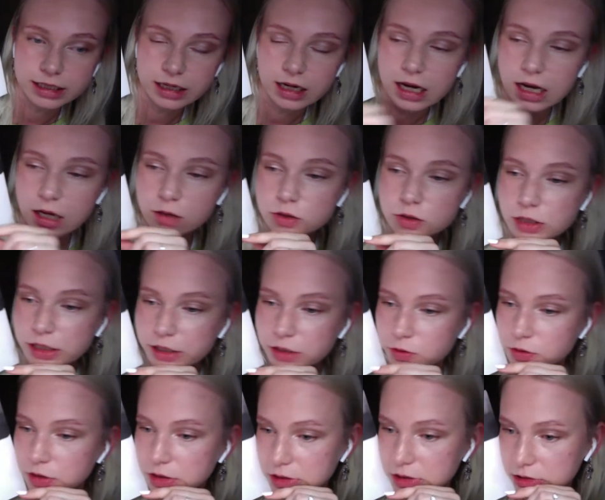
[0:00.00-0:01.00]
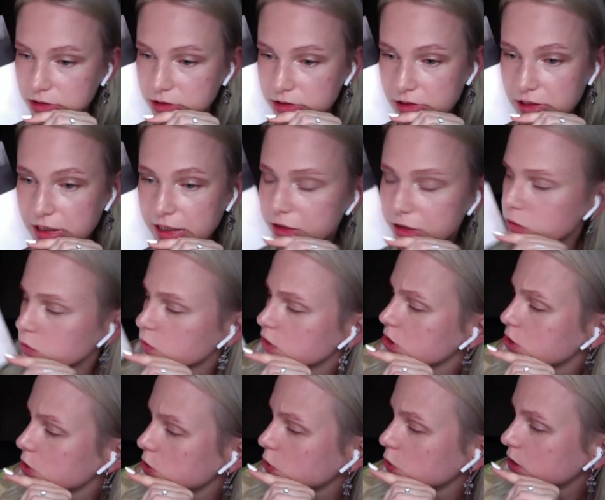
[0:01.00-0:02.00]
or like how do I do it? I
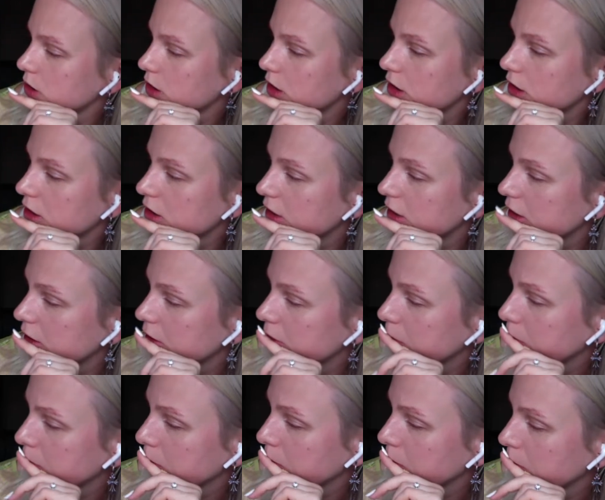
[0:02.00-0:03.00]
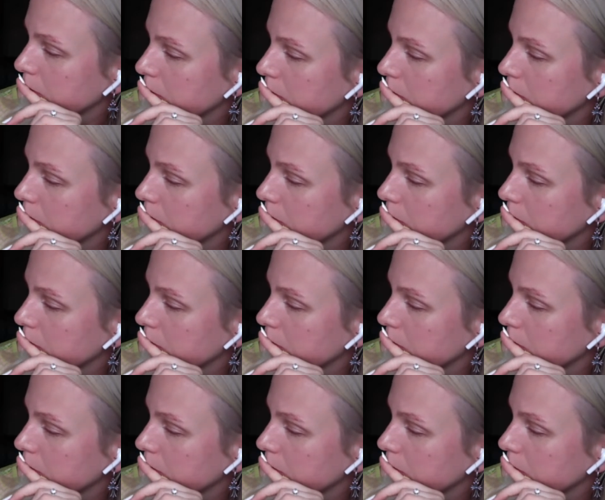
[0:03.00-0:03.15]
don't want to ruin anything.